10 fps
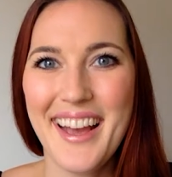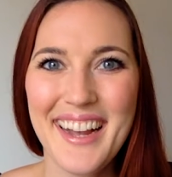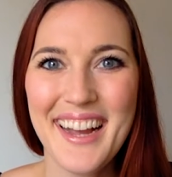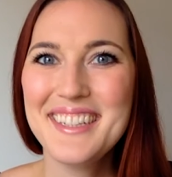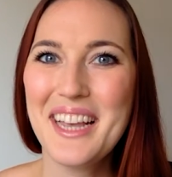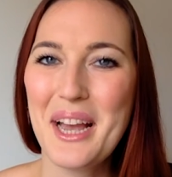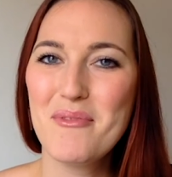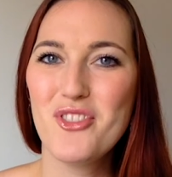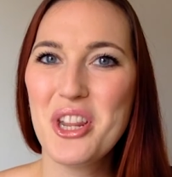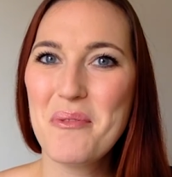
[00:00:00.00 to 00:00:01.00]
Hi guys,
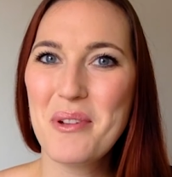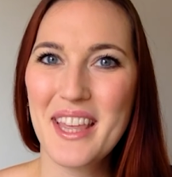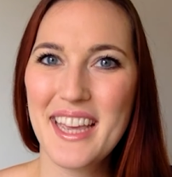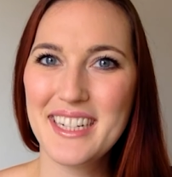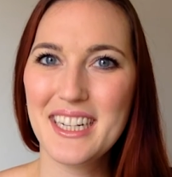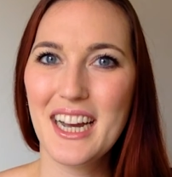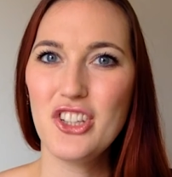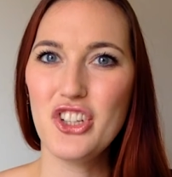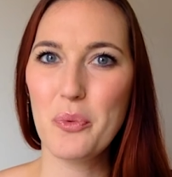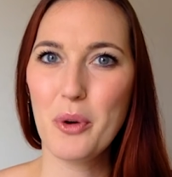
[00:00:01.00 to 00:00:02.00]
I'm Ginny with In
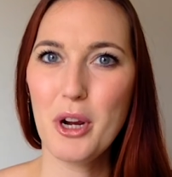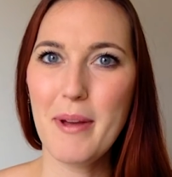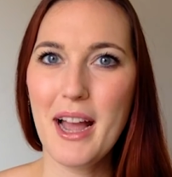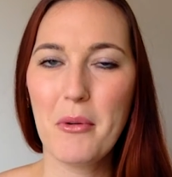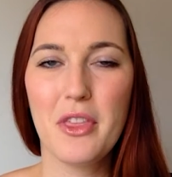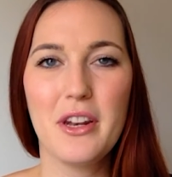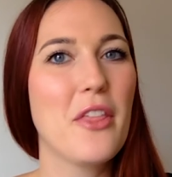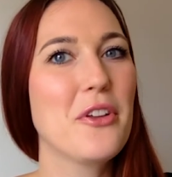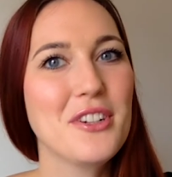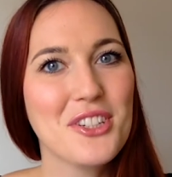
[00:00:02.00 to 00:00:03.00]
Touch, and we're back with
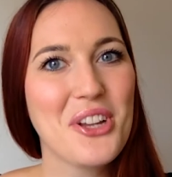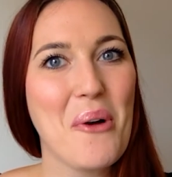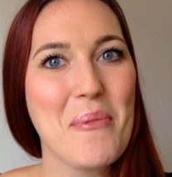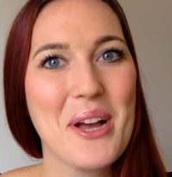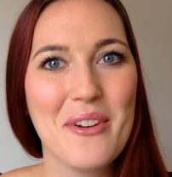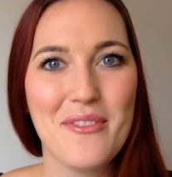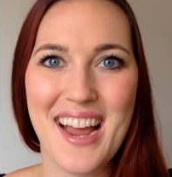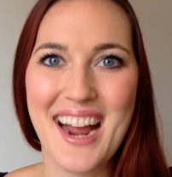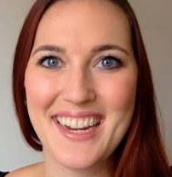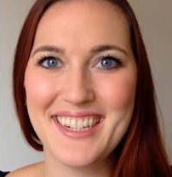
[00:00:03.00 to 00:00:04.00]
another installment of
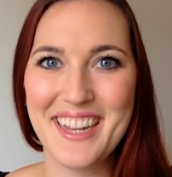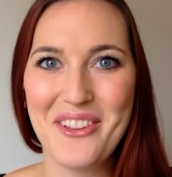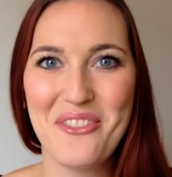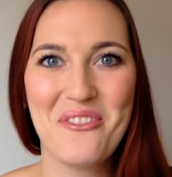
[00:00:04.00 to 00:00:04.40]
90 Day